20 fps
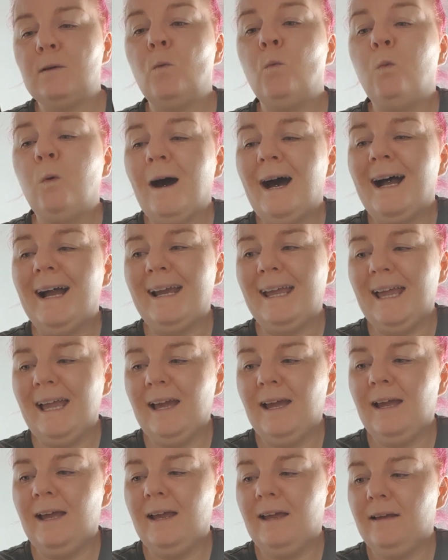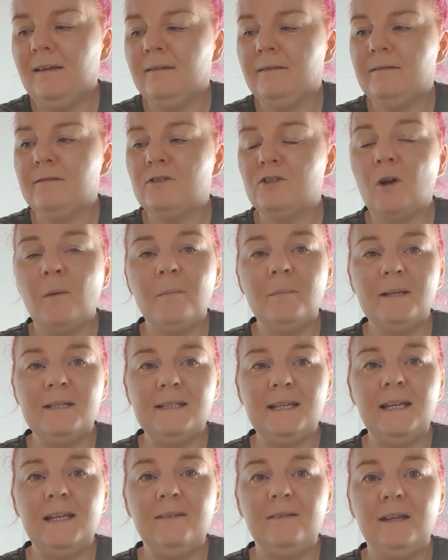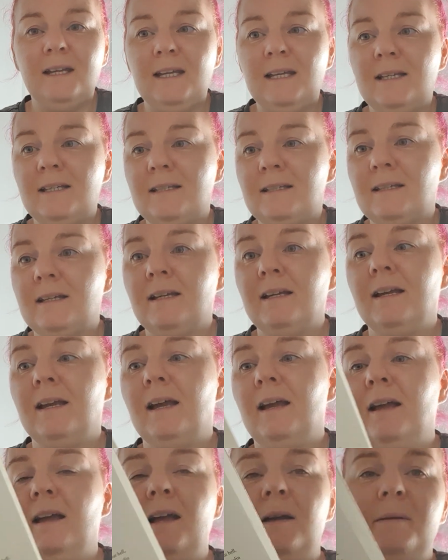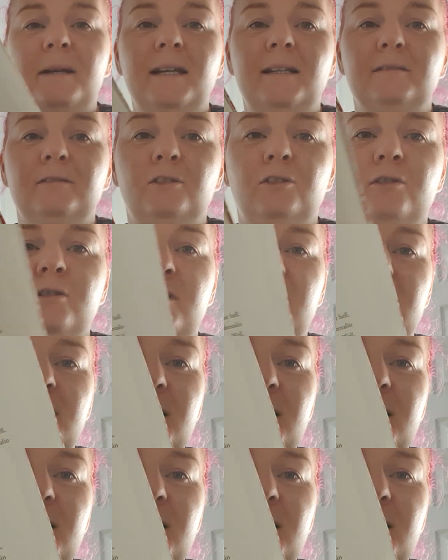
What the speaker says: a YA zombie series. I mean, look at the